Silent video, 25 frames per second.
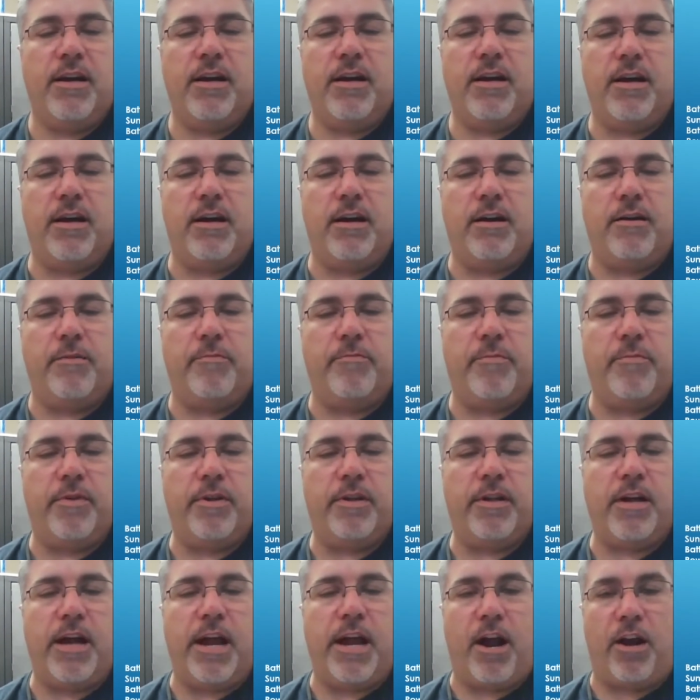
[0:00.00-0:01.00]

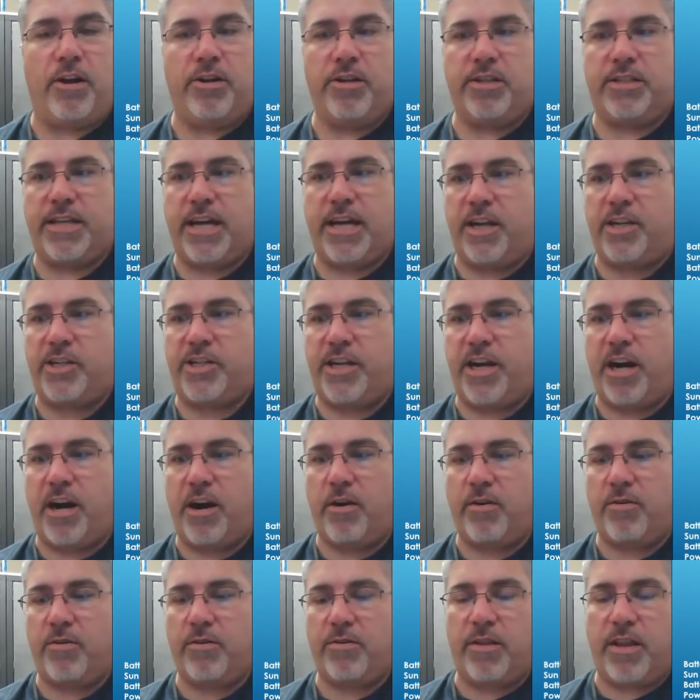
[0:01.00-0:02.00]
I'll just kind of
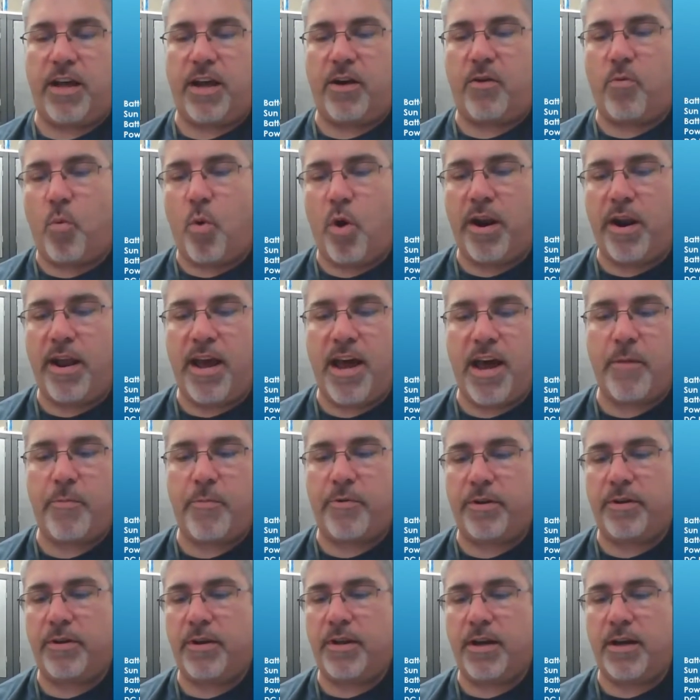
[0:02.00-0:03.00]
share like what
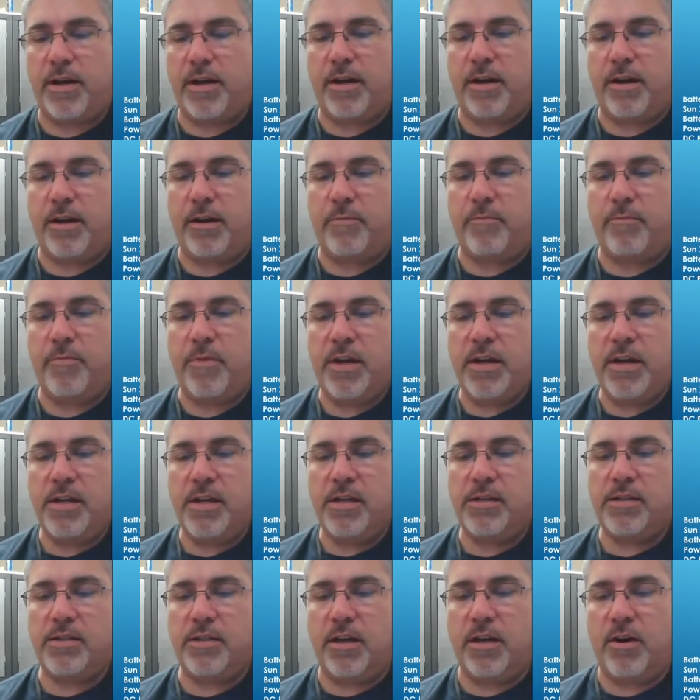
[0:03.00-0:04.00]
happened.
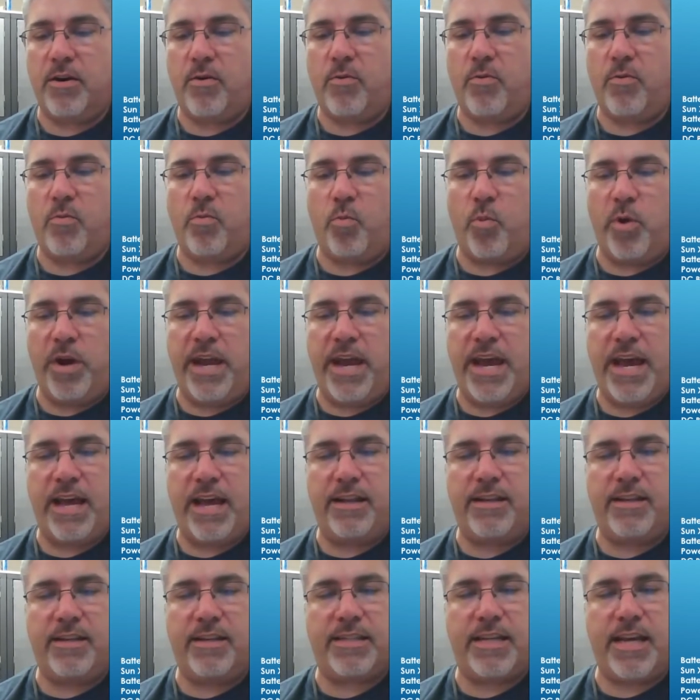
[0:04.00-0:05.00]
So we
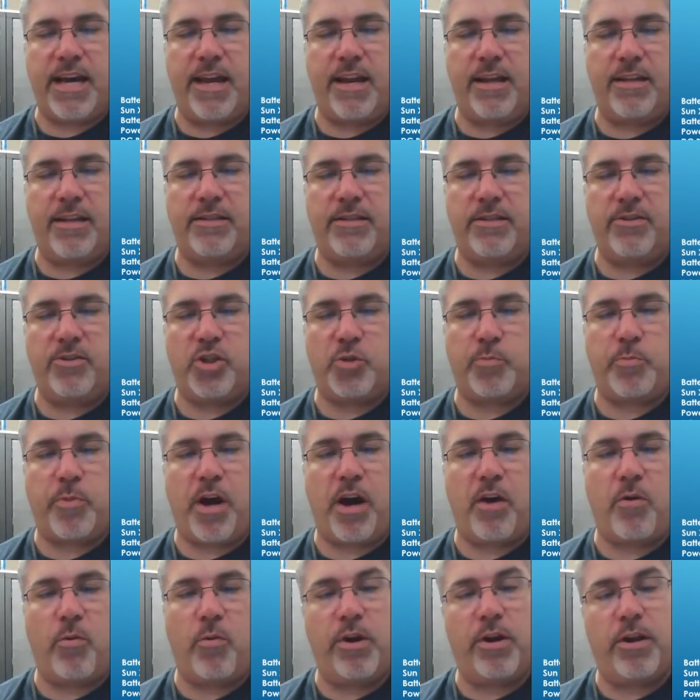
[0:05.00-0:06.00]
had decided to
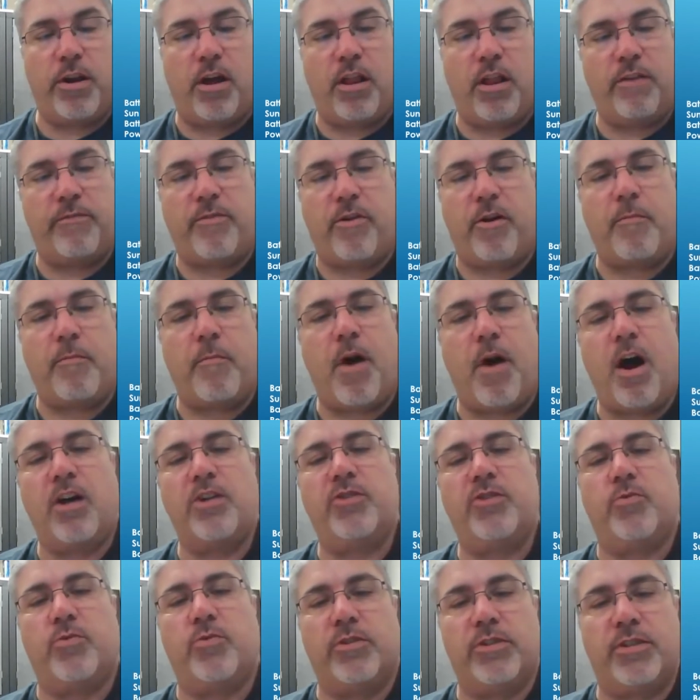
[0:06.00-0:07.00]
spot weld all of our
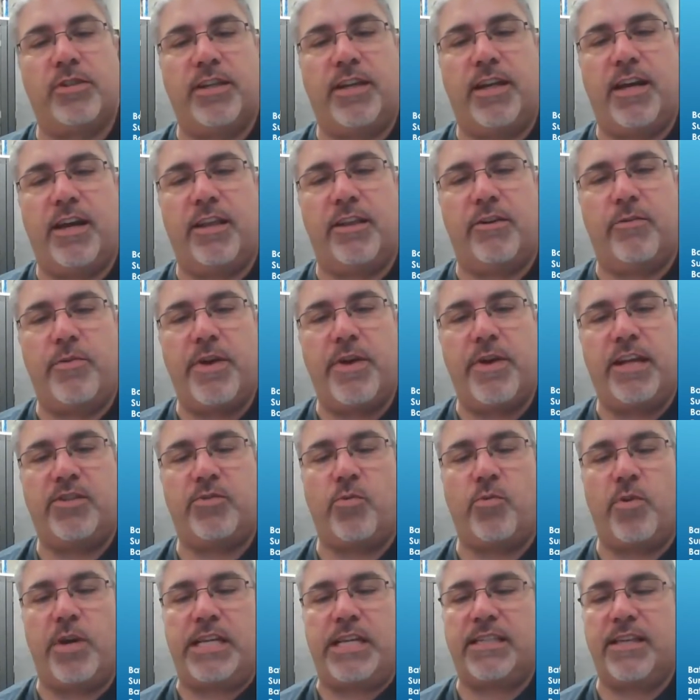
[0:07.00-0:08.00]
modules together. We had
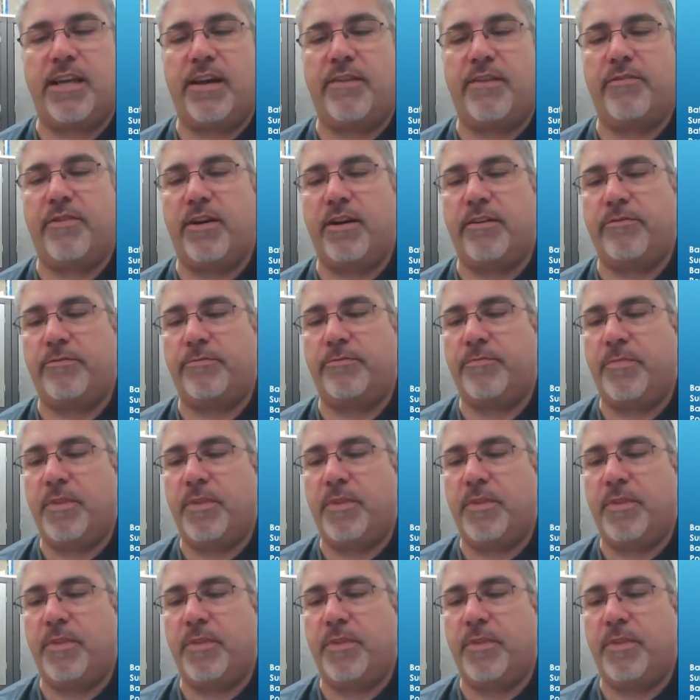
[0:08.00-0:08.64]
27 of them.